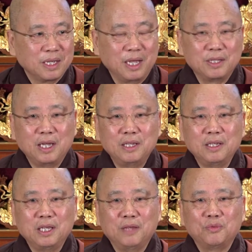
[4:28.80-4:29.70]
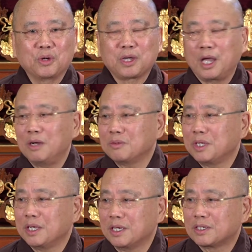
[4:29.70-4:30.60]
And then if your
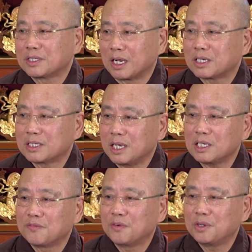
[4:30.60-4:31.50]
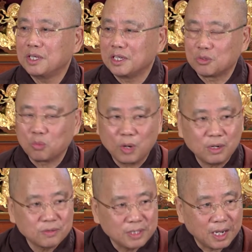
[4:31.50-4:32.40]
counting is successfully, is
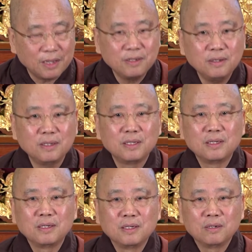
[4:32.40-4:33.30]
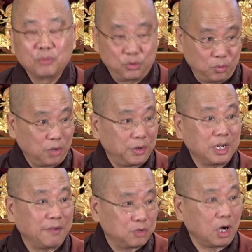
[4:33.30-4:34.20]
well done, which we
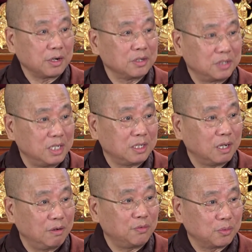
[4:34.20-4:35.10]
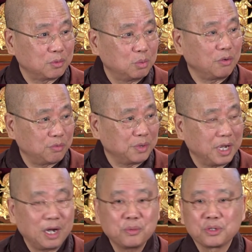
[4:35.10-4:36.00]
already have talked in detail for 2 or 3
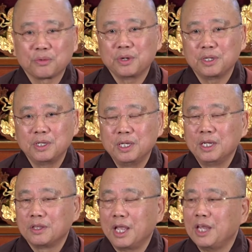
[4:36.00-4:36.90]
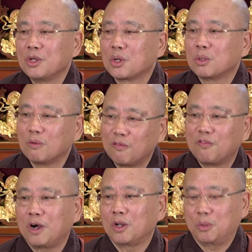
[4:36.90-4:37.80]
hours already, then you go to
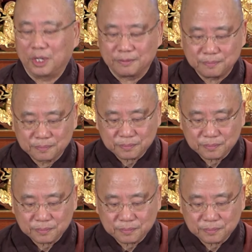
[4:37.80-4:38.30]
following.